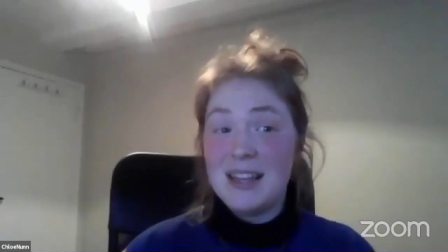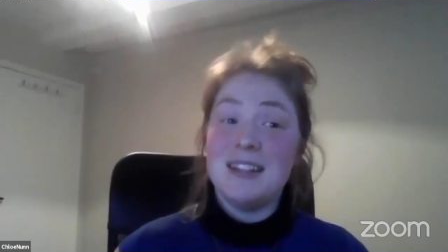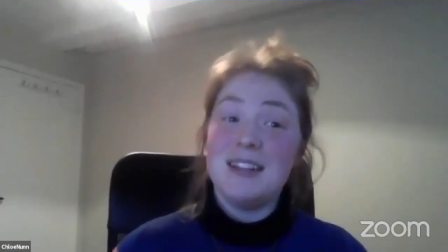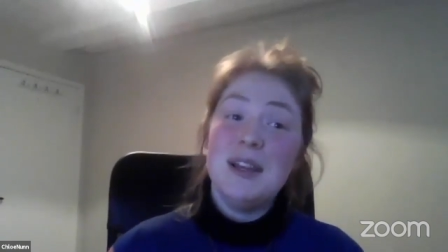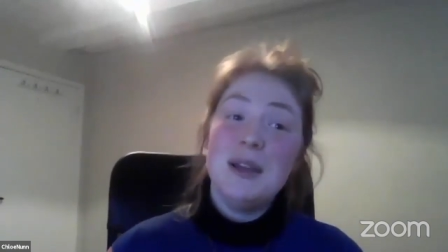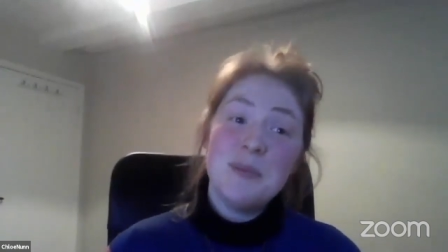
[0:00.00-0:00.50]

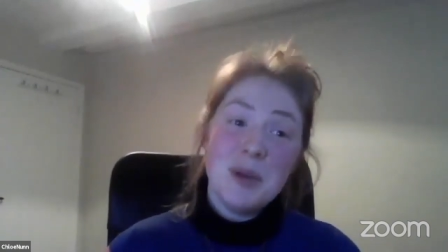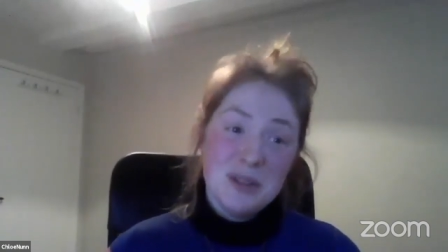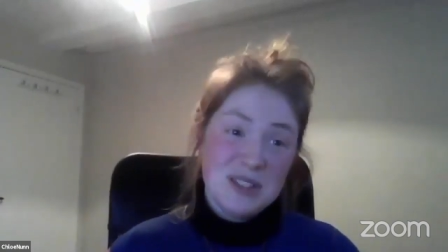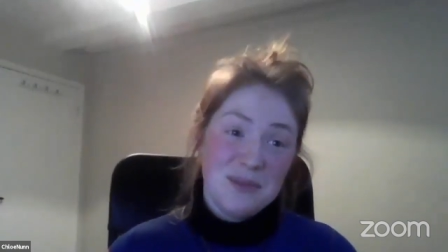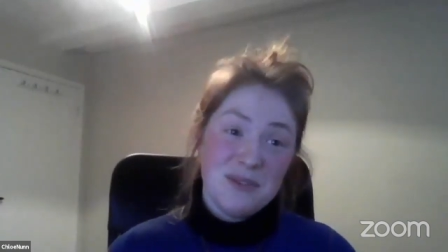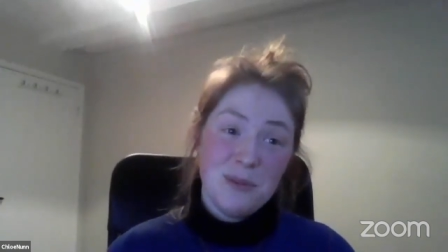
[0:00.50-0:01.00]
that
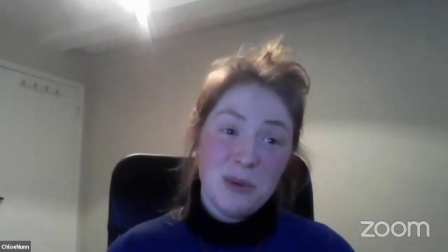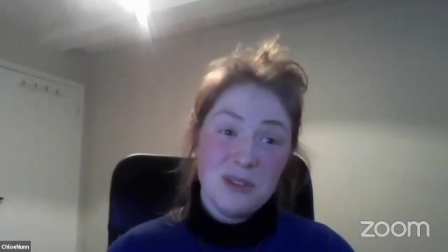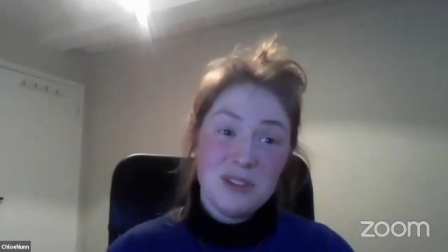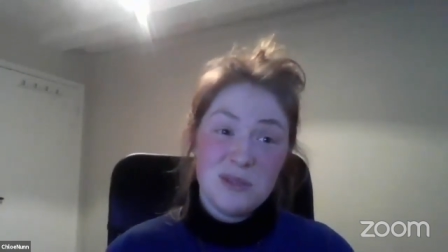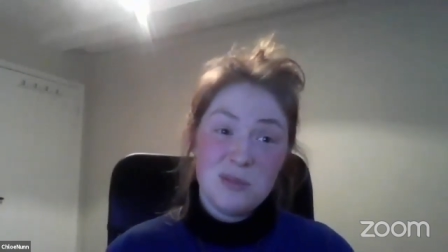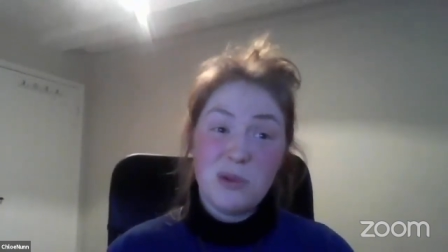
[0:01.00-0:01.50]
most
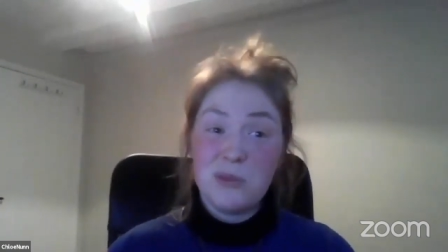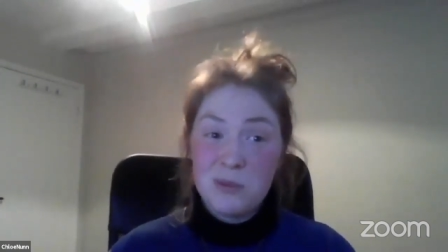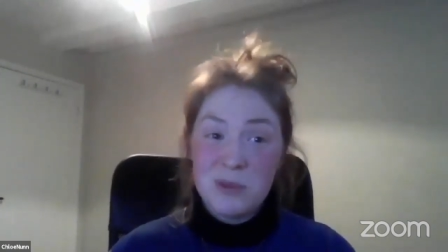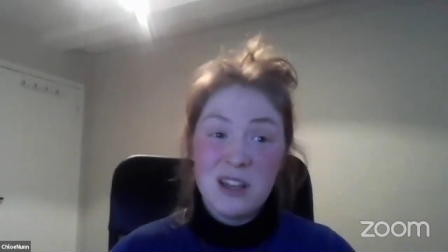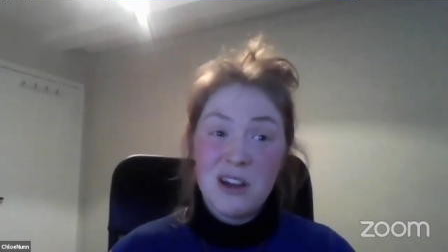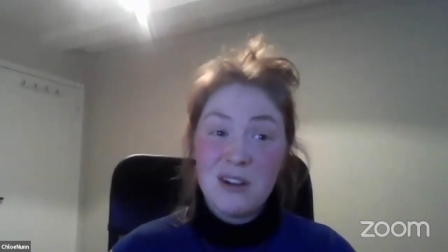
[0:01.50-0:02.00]
amphipods
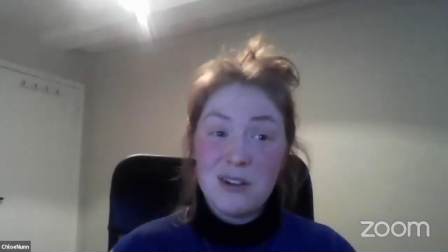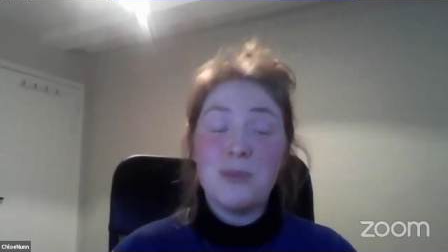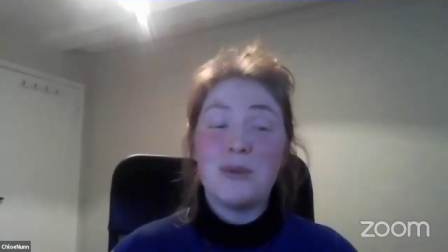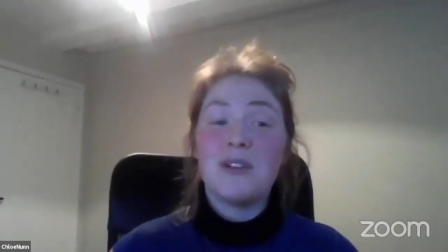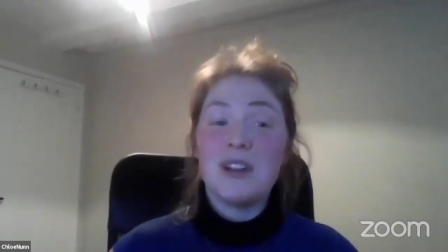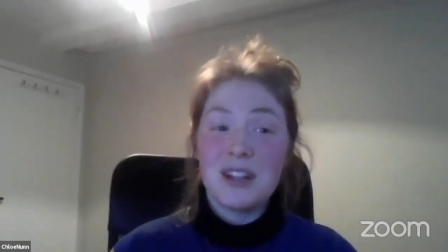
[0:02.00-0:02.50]
probably are a
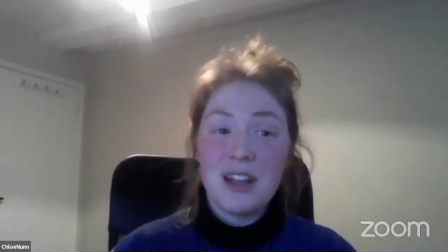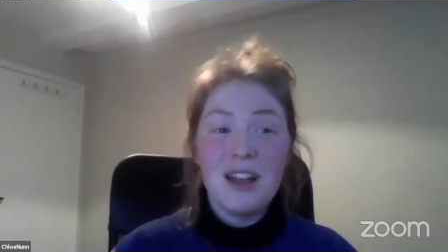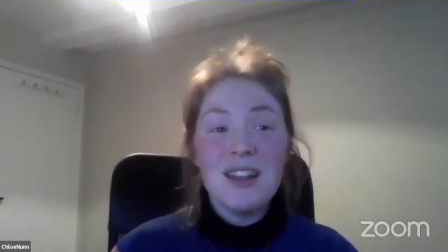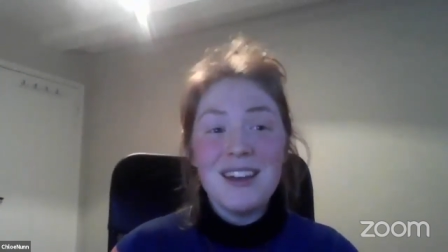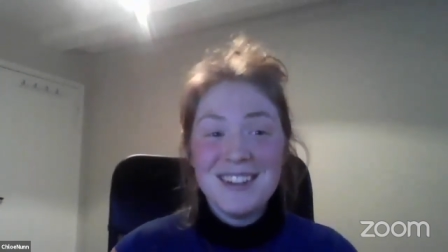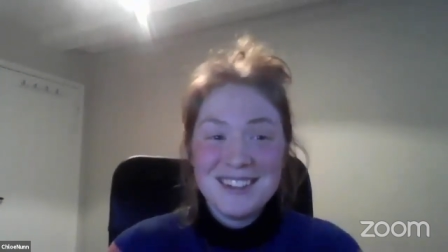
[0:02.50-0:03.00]
boring
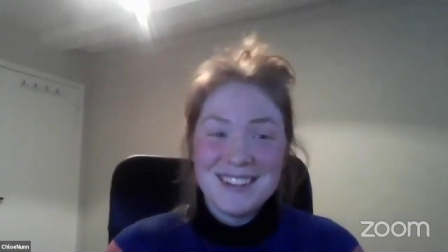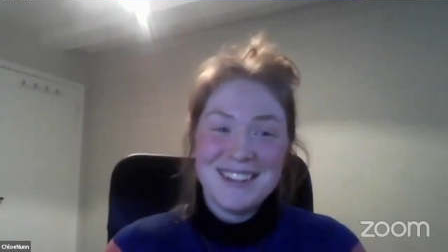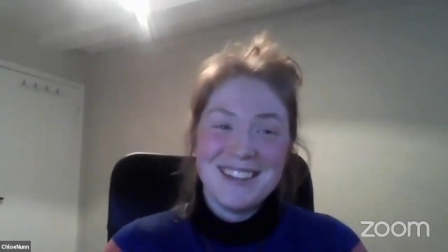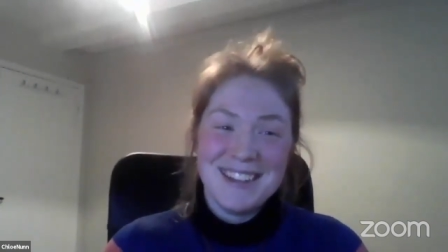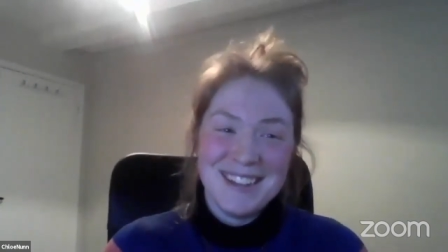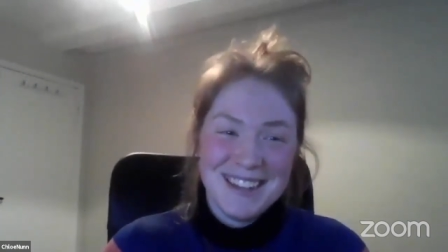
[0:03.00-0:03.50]
color,
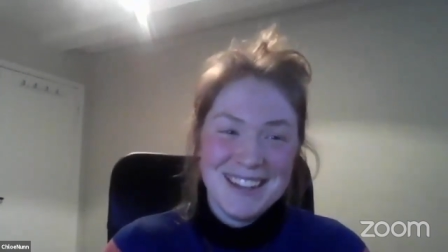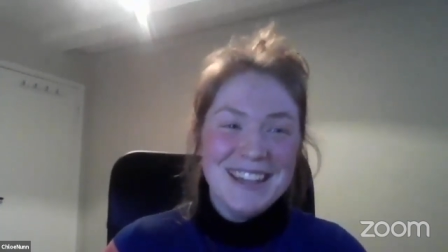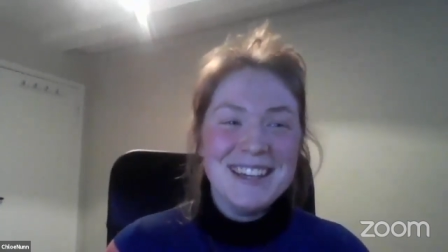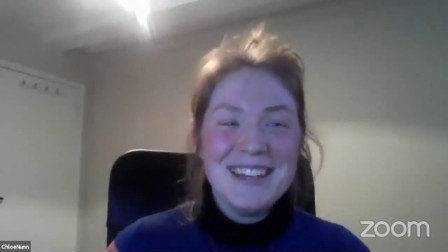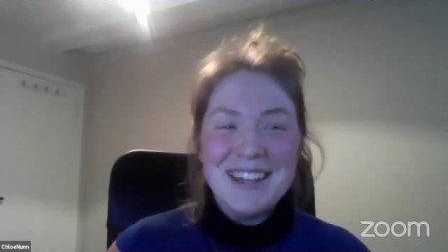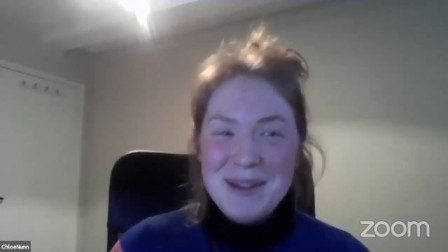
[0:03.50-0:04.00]

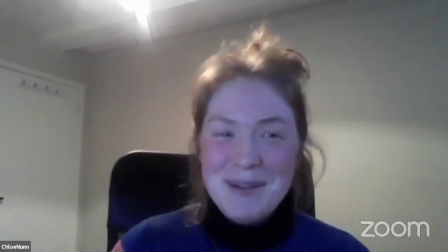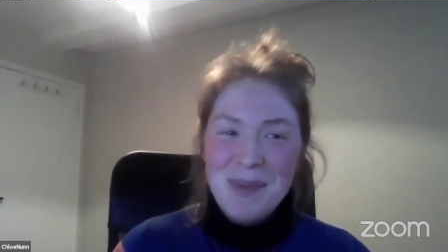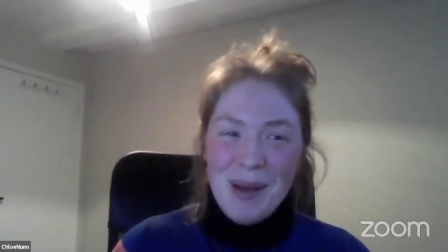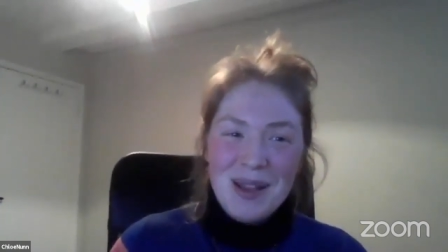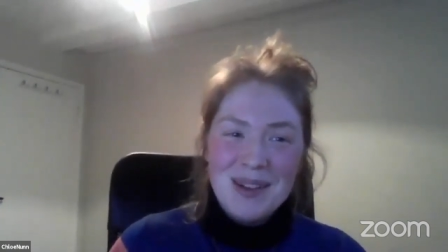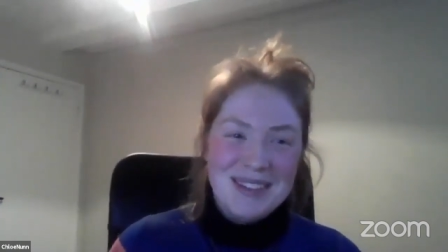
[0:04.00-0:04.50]

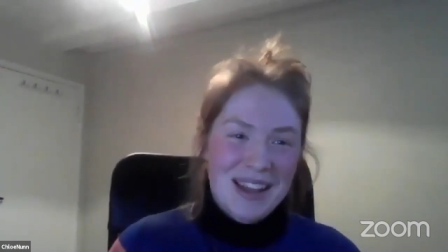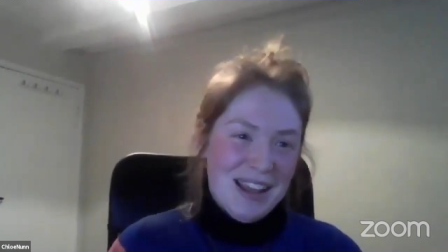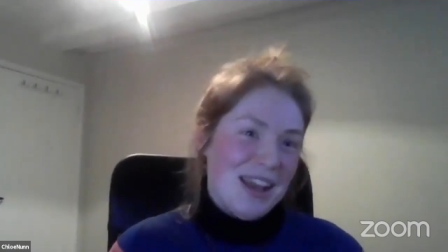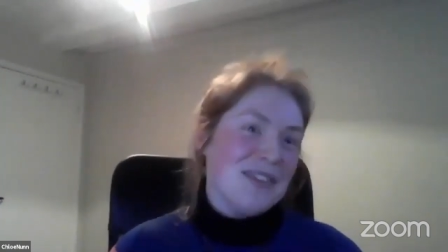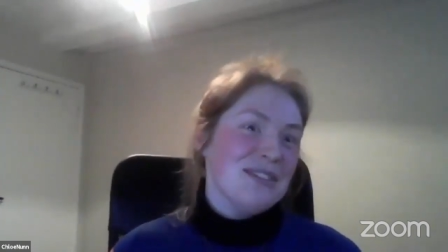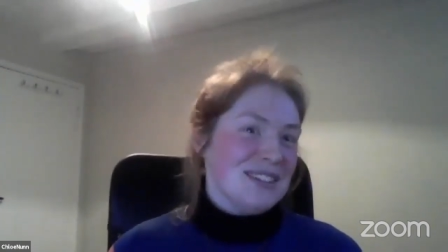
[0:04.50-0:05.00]
but I
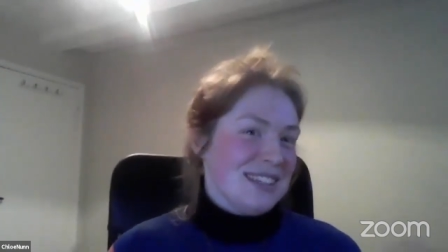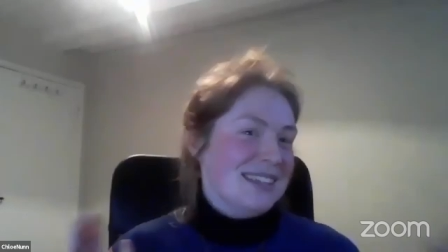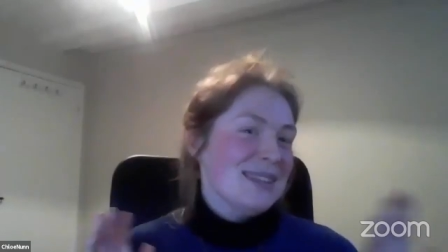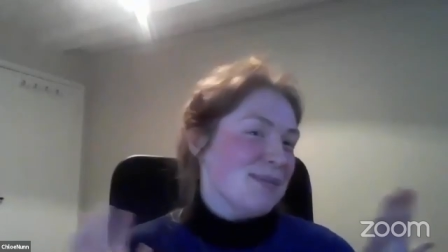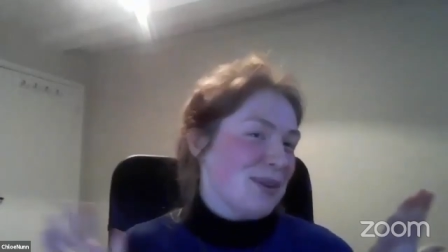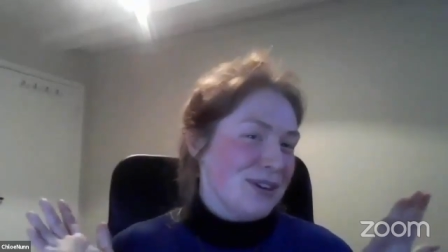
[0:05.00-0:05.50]
haven't
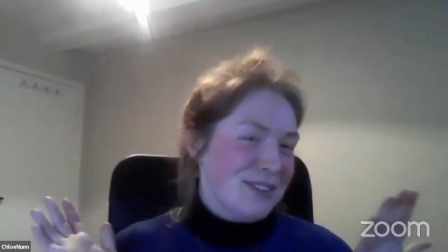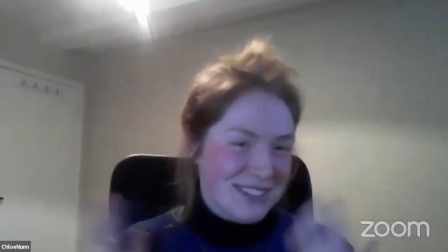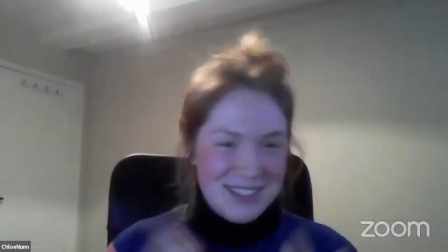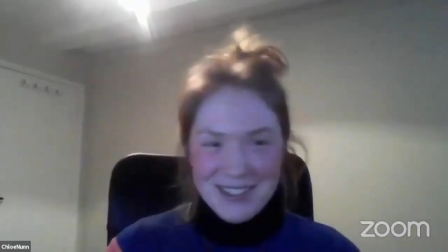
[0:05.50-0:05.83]
seen them all.